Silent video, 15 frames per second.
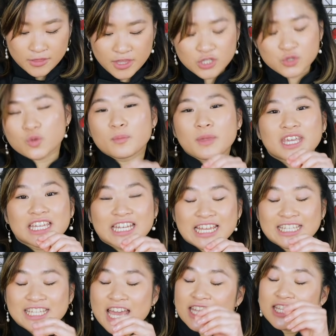This will make it
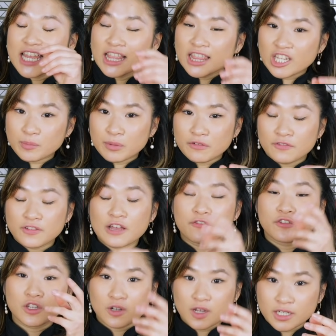again a little bit
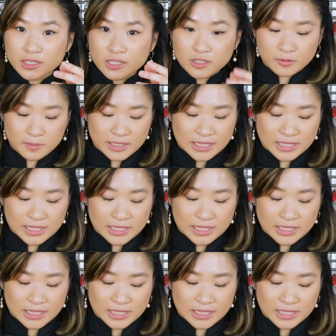fluffier and a little